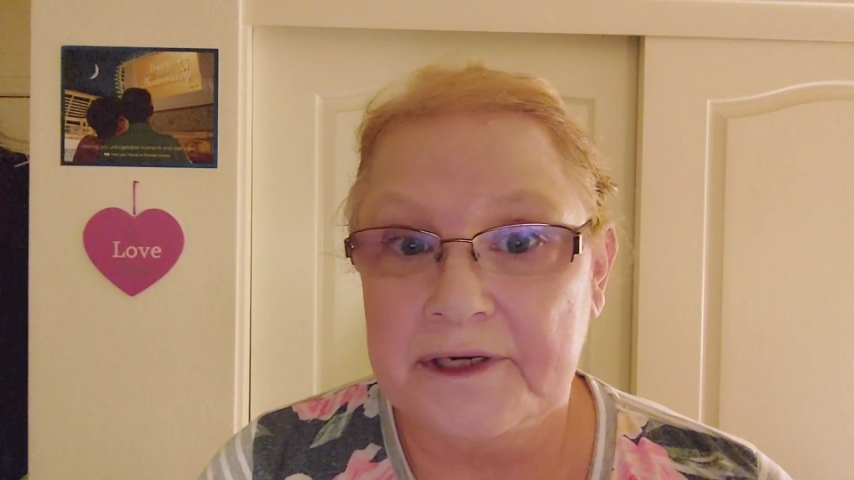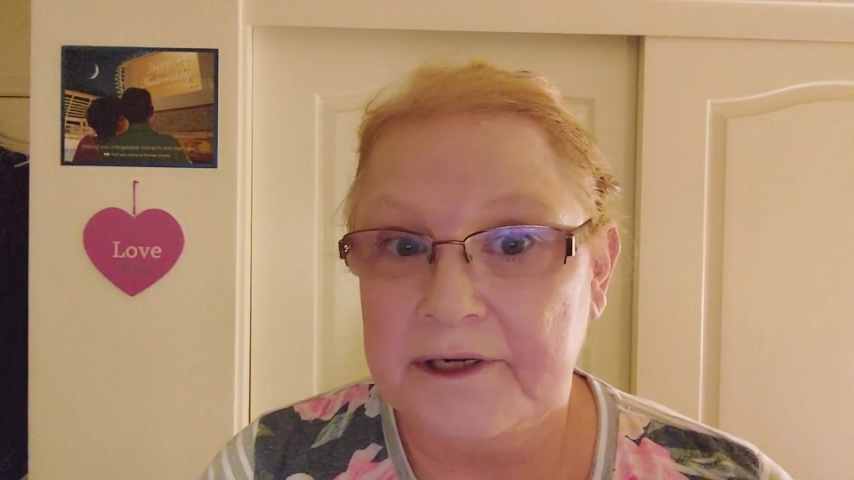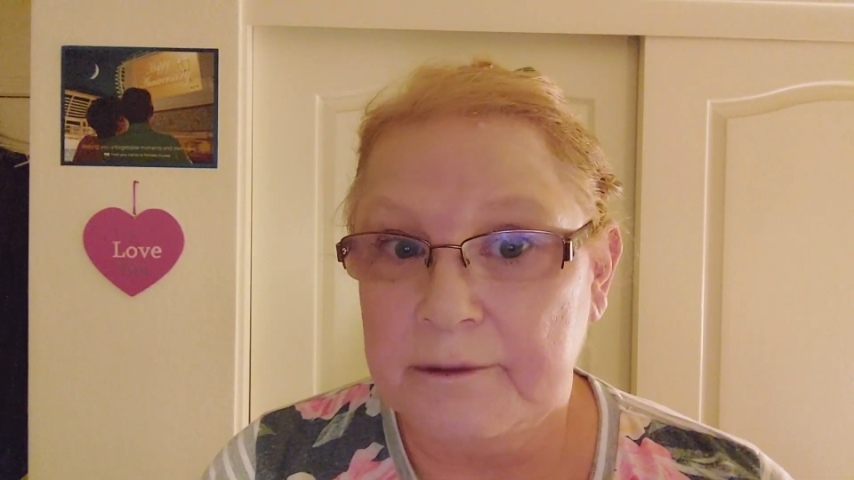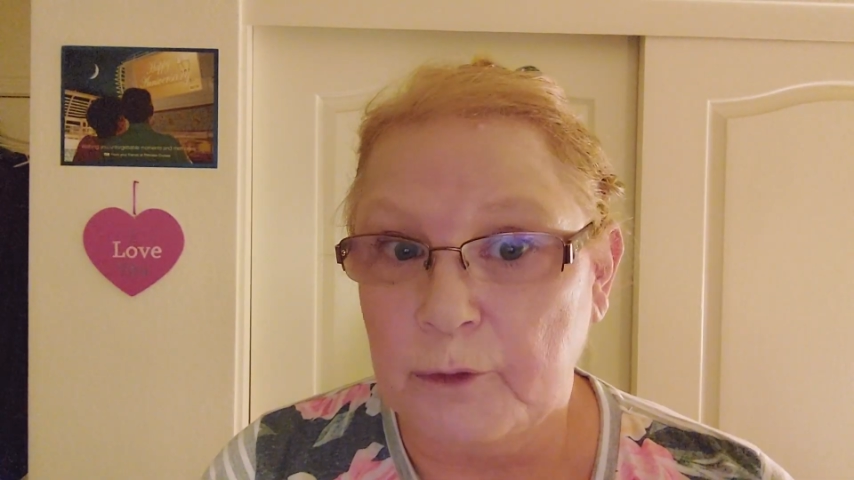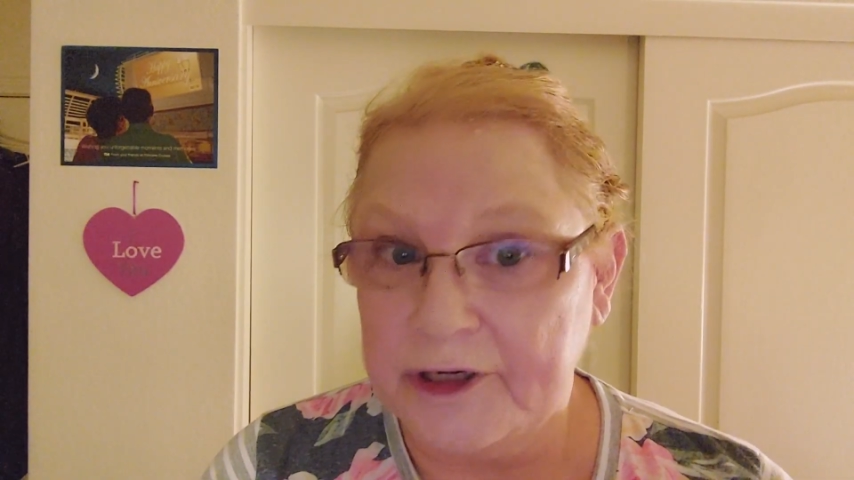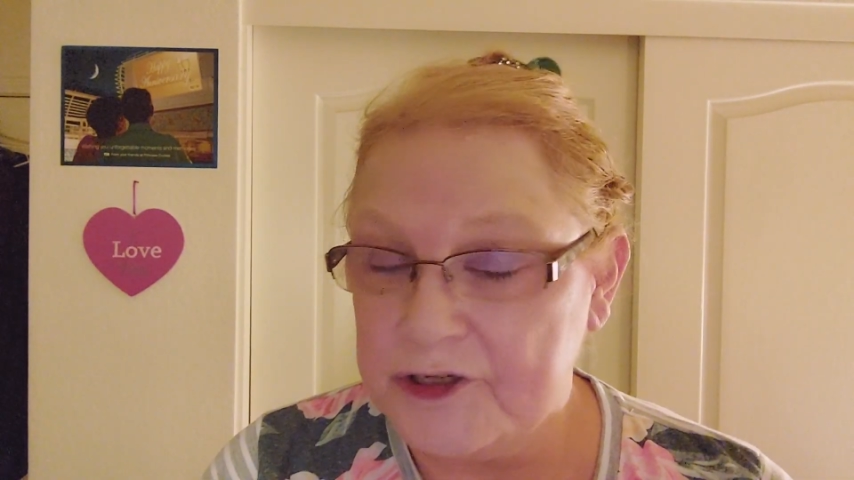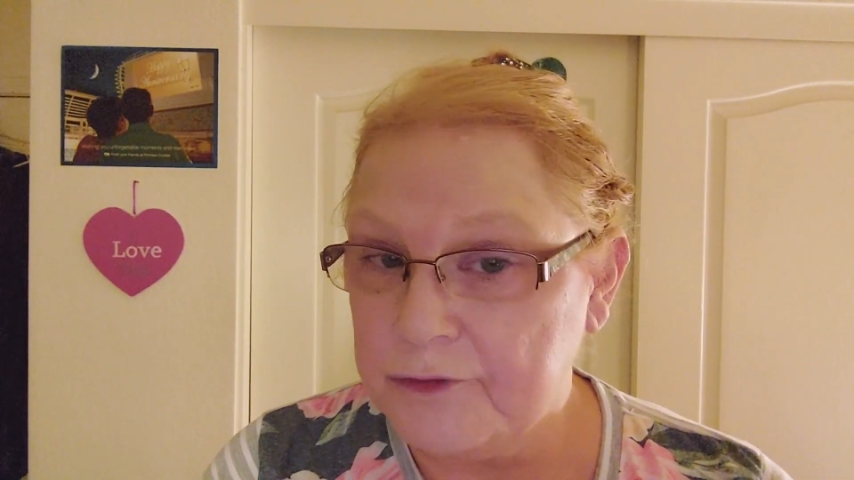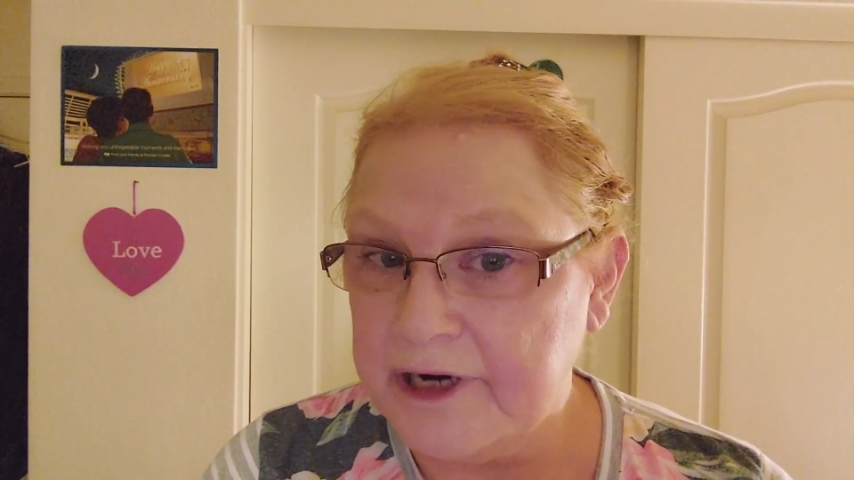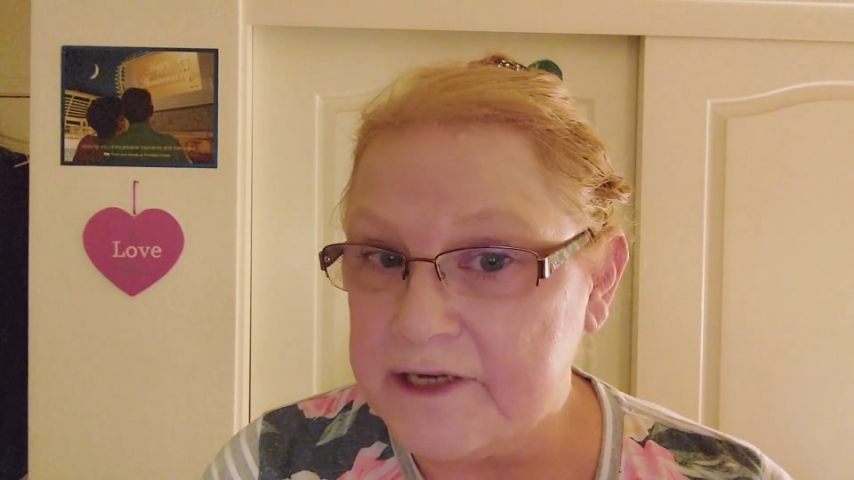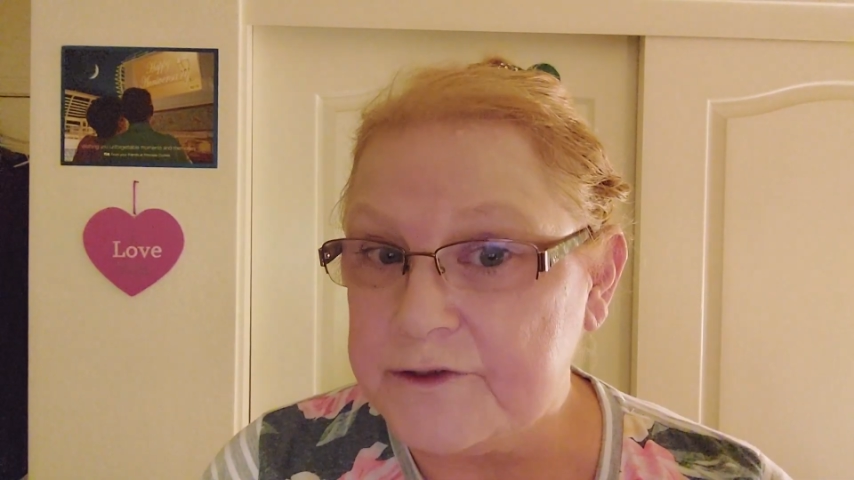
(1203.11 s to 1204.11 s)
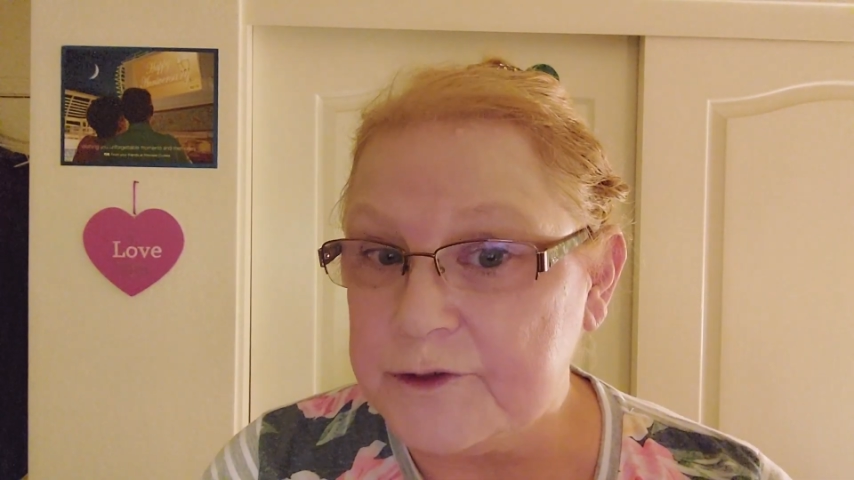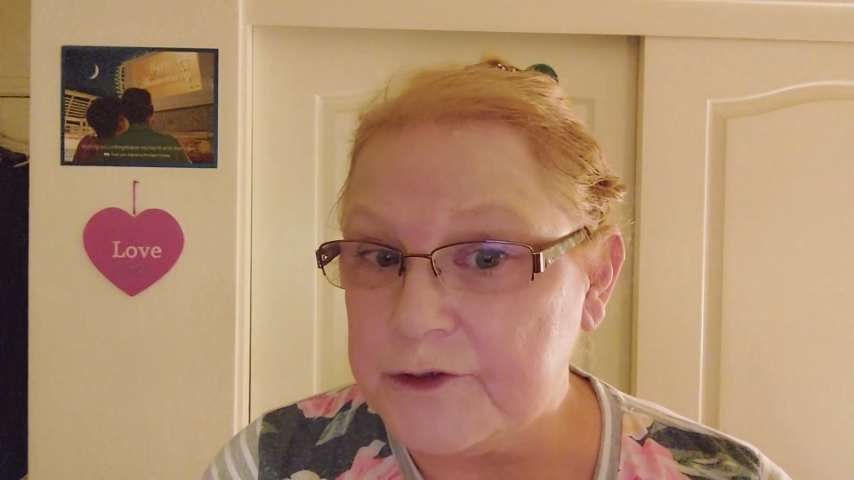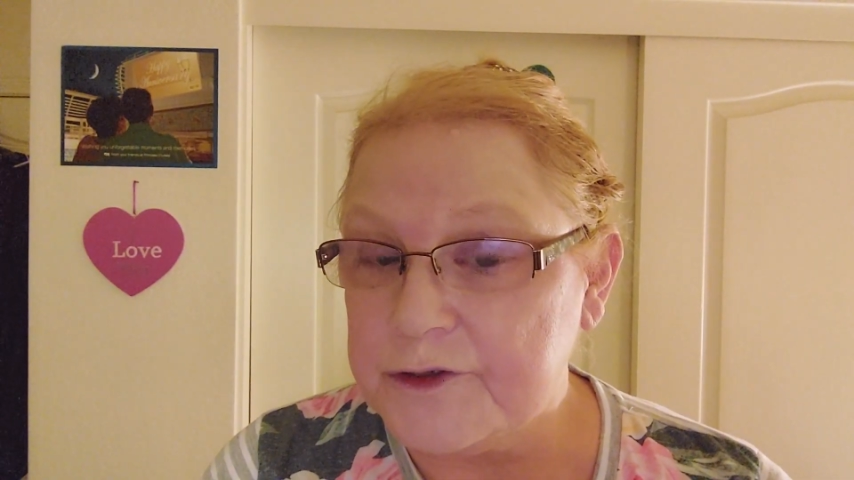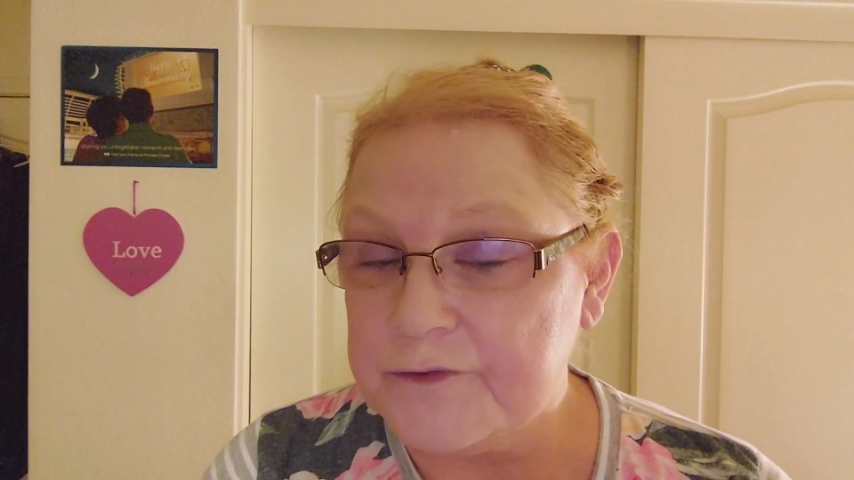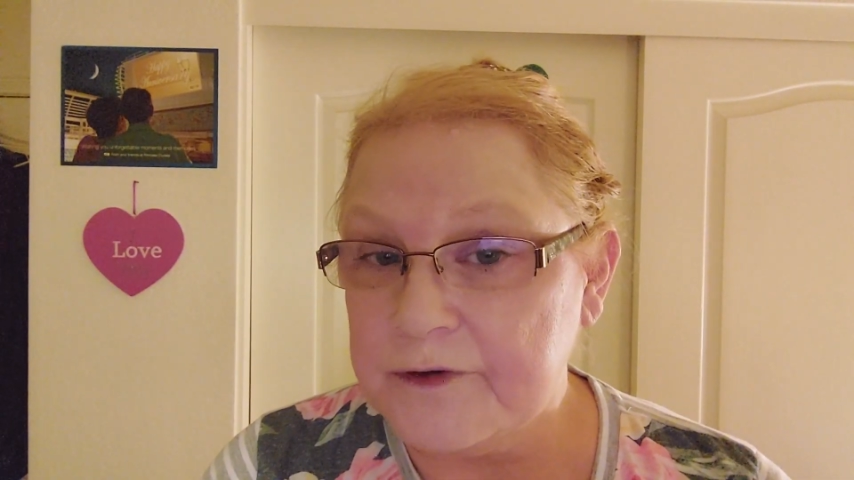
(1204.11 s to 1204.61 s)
tinted moisturizers